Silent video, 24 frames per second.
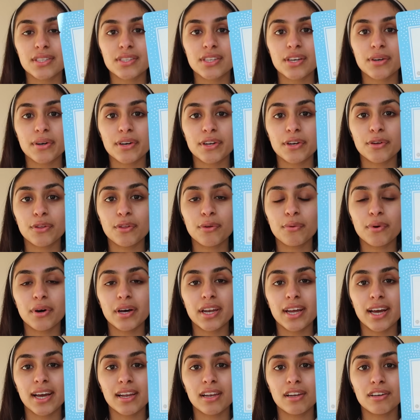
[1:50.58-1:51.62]
So another
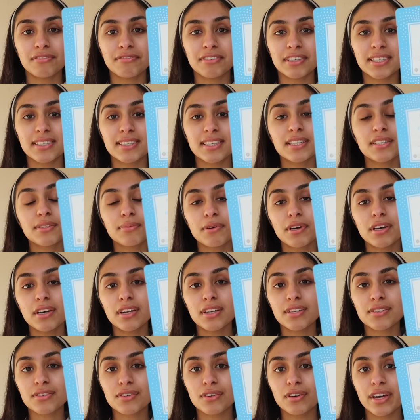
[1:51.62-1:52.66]
one I love is this one.
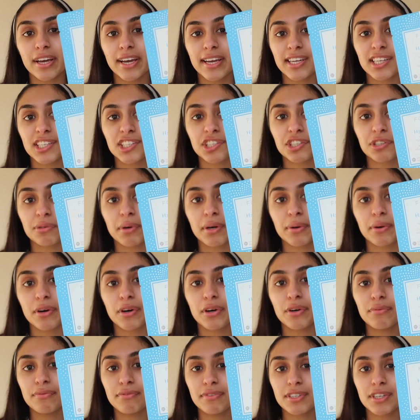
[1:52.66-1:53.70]
It's called H2O
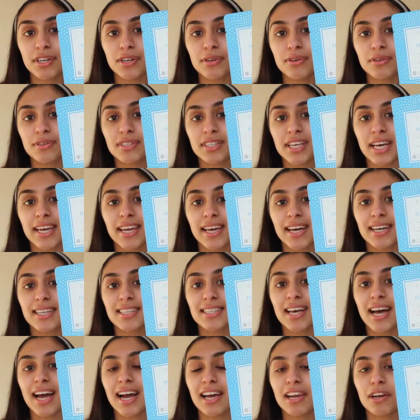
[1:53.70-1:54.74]
Overdose, and it has
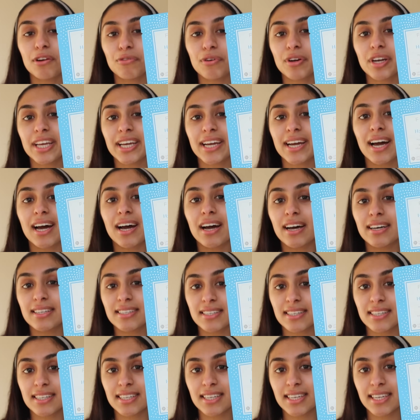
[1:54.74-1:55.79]
hyaluronic
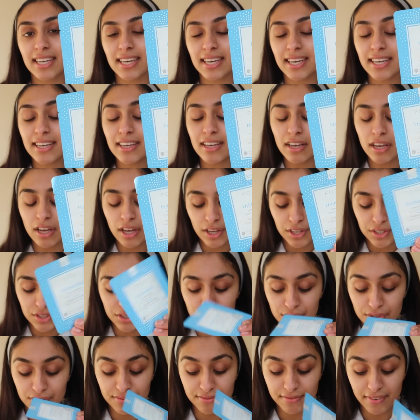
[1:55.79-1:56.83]
acid in it,
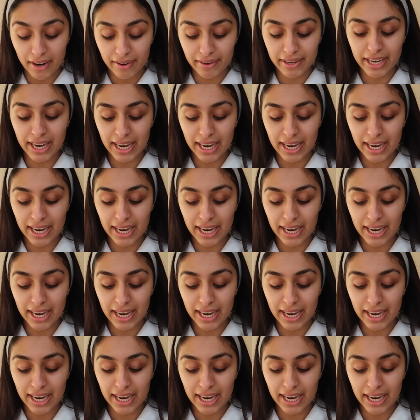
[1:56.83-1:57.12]
so it's very